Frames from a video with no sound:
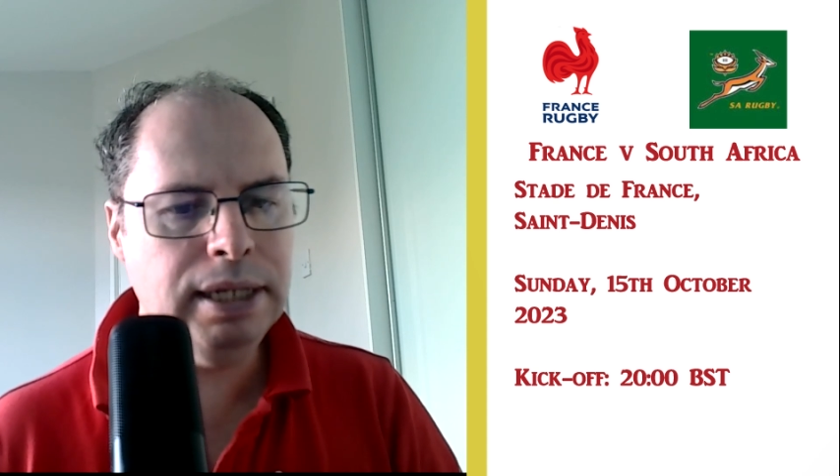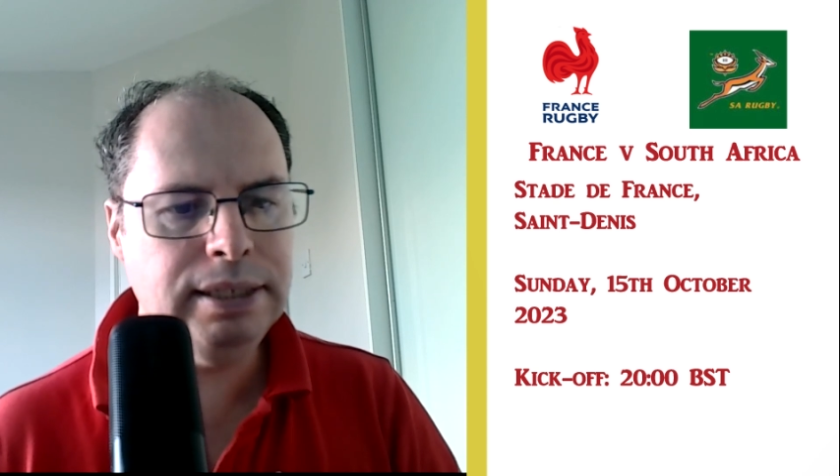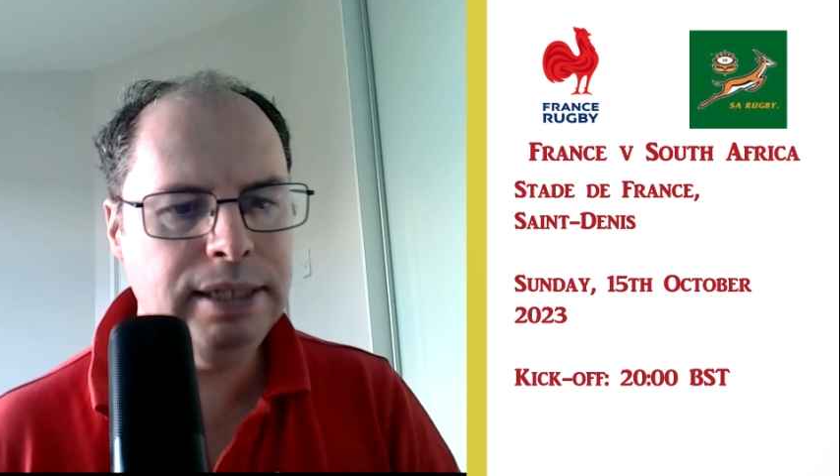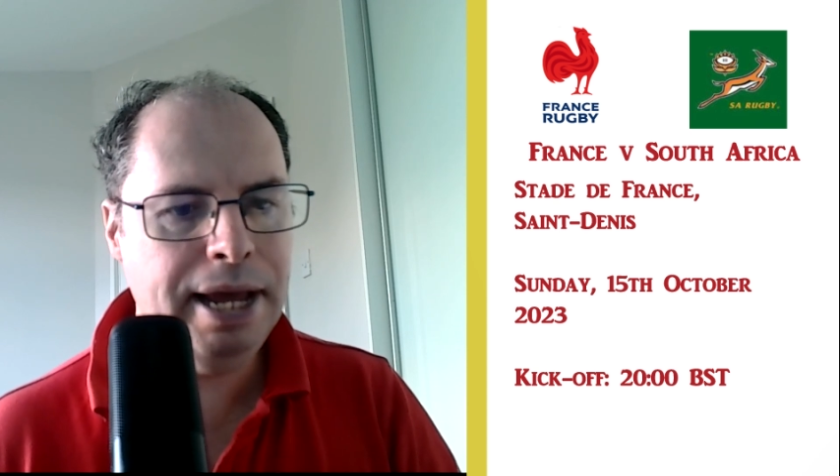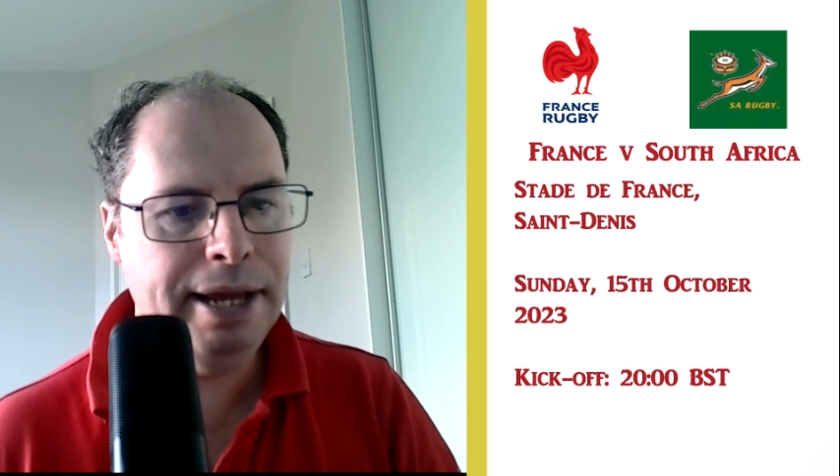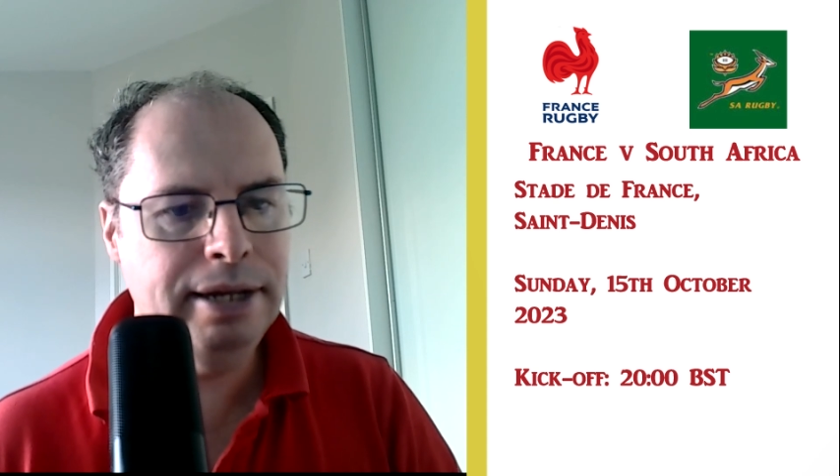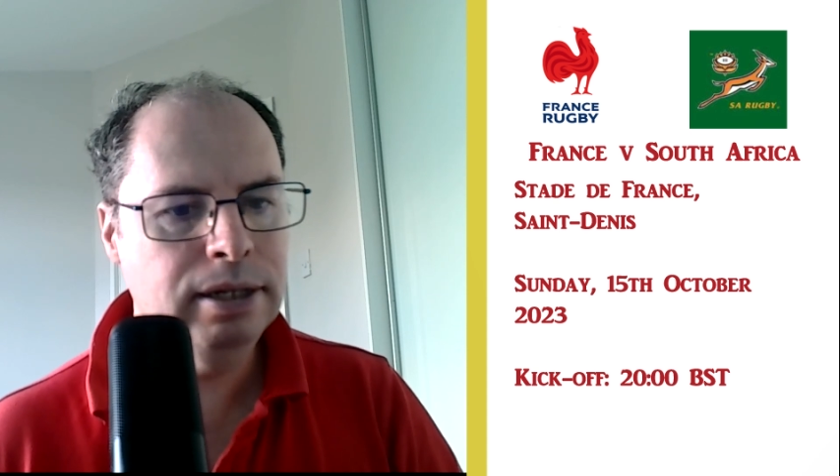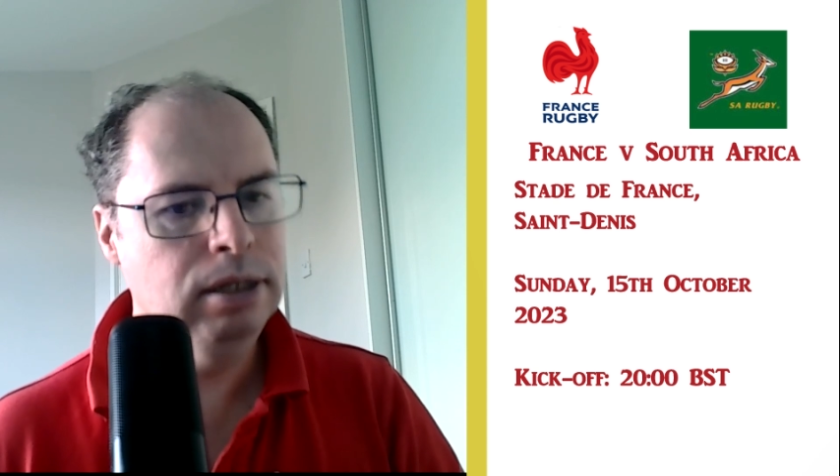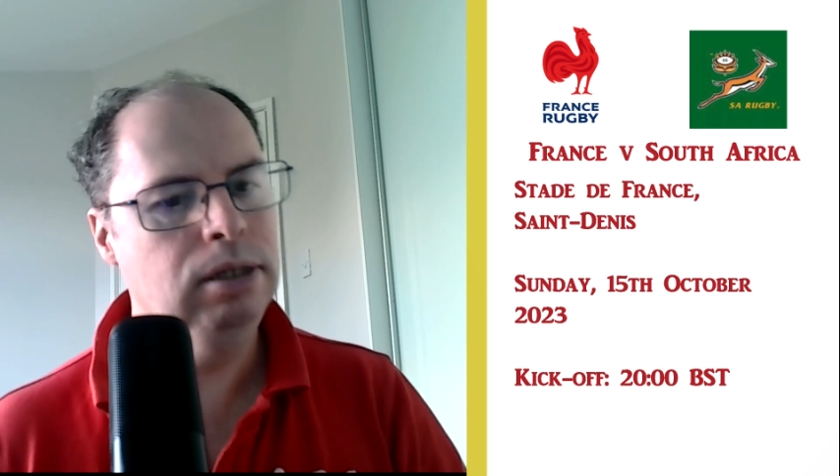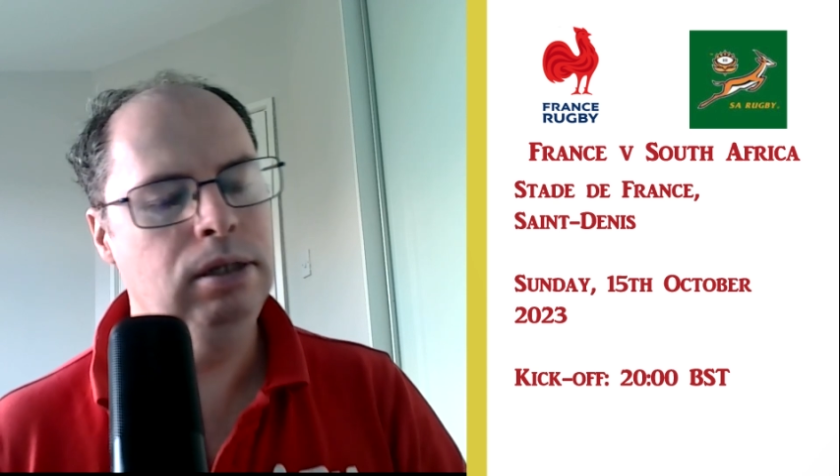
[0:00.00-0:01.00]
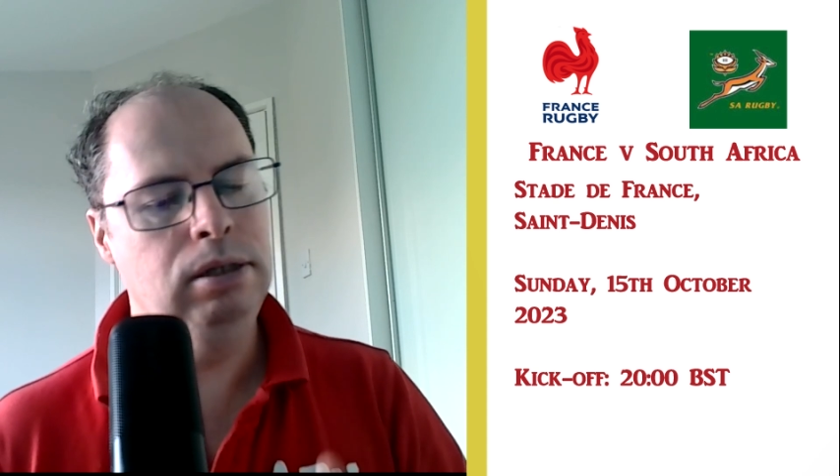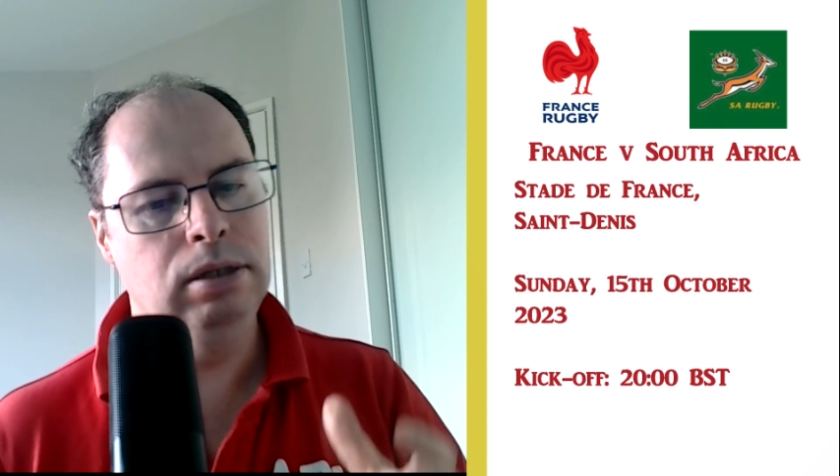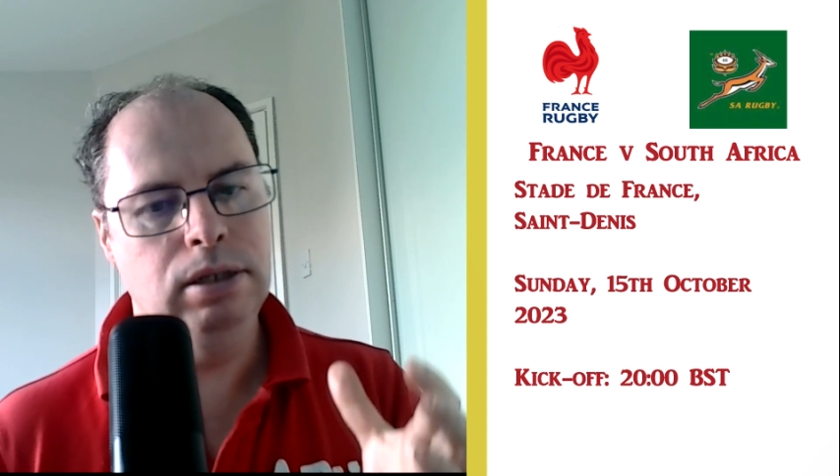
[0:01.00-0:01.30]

with all that said,